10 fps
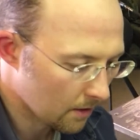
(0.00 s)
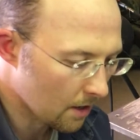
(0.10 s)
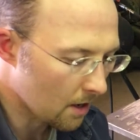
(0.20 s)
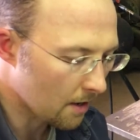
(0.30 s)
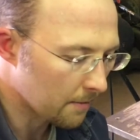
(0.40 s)

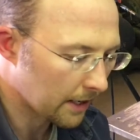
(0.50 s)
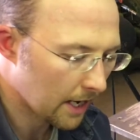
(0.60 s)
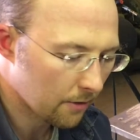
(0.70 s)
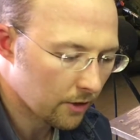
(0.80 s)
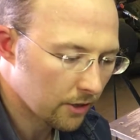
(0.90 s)
um,
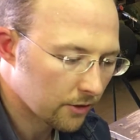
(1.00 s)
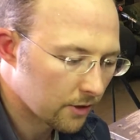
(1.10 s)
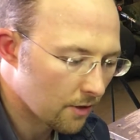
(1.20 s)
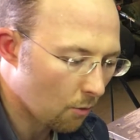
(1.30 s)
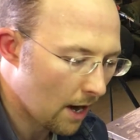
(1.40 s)
again, we
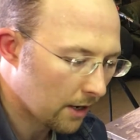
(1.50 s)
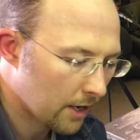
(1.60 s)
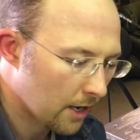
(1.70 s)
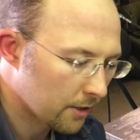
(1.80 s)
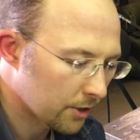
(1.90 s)
used the wire
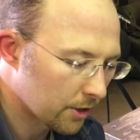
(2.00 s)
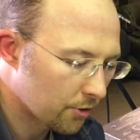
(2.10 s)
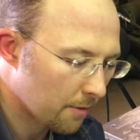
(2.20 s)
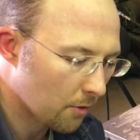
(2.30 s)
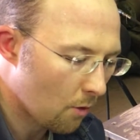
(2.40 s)
cutters to
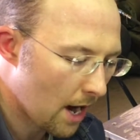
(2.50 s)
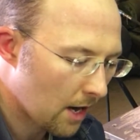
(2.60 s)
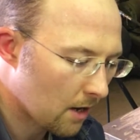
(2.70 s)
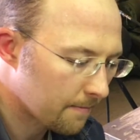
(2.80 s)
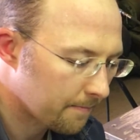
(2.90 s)
trim the
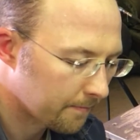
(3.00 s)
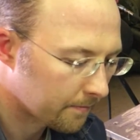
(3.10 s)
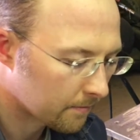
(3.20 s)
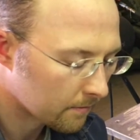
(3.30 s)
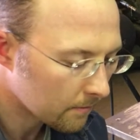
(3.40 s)
wire.
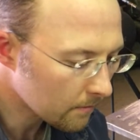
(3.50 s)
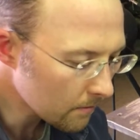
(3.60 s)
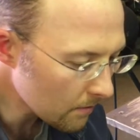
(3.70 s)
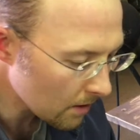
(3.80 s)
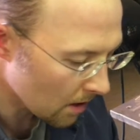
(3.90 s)

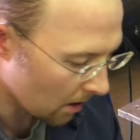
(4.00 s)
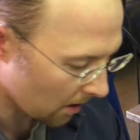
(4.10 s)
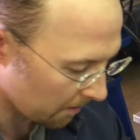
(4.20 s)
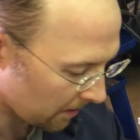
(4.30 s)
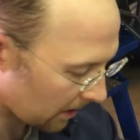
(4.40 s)

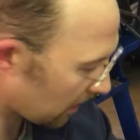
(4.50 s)
Um,